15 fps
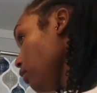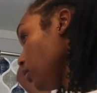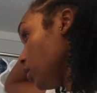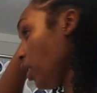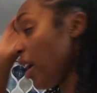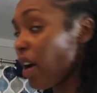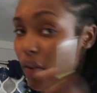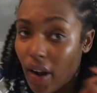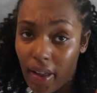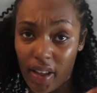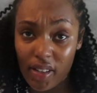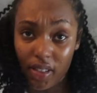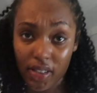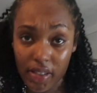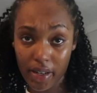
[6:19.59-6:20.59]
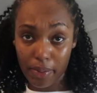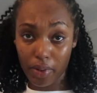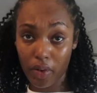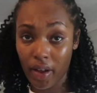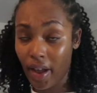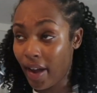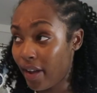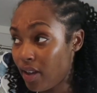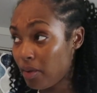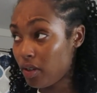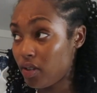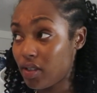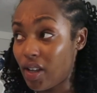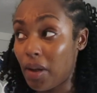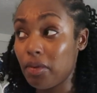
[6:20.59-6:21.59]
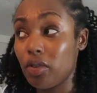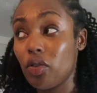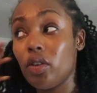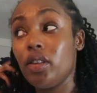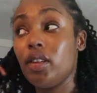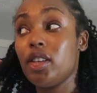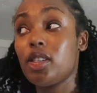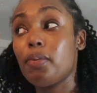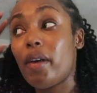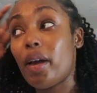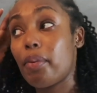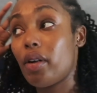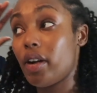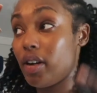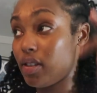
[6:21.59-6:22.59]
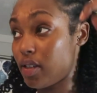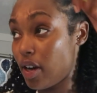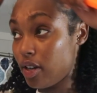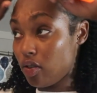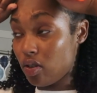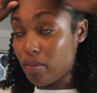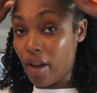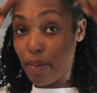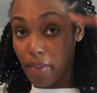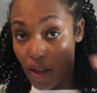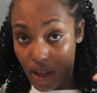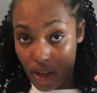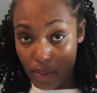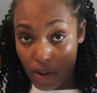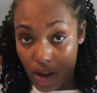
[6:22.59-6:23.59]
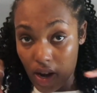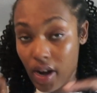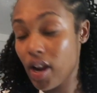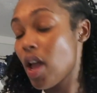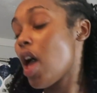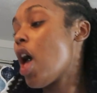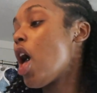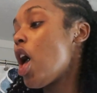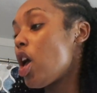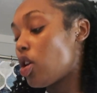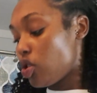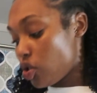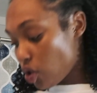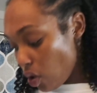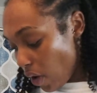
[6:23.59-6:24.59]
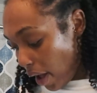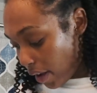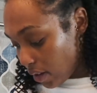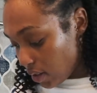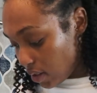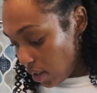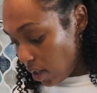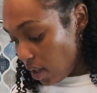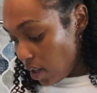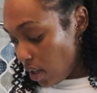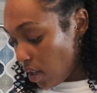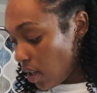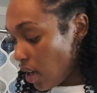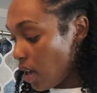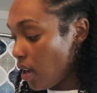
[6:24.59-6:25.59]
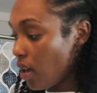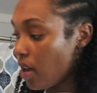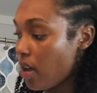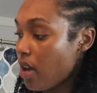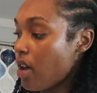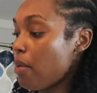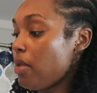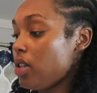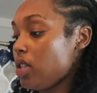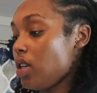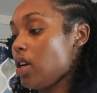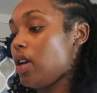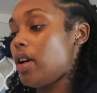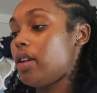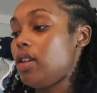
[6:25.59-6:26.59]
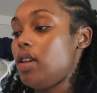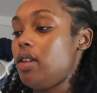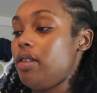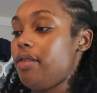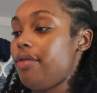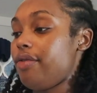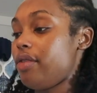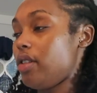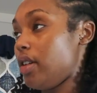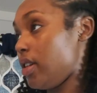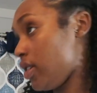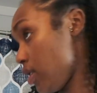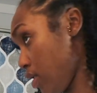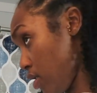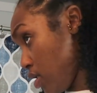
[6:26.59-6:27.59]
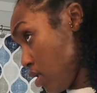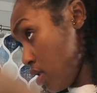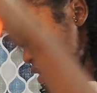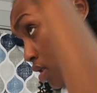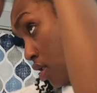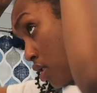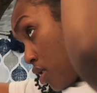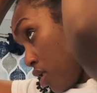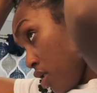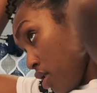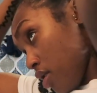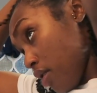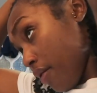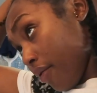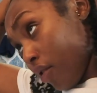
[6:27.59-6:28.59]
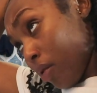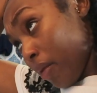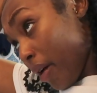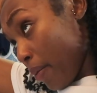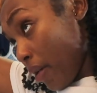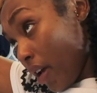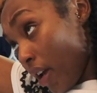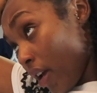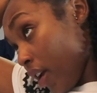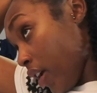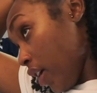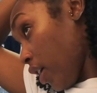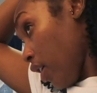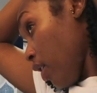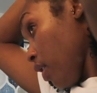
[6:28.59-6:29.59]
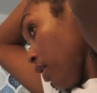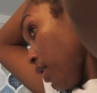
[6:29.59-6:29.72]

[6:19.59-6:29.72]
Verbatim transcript: Now, when I get to a certain point, I am gonna stop doing this back part and start doing my bang part so I can see how much hair I need in the front for my bang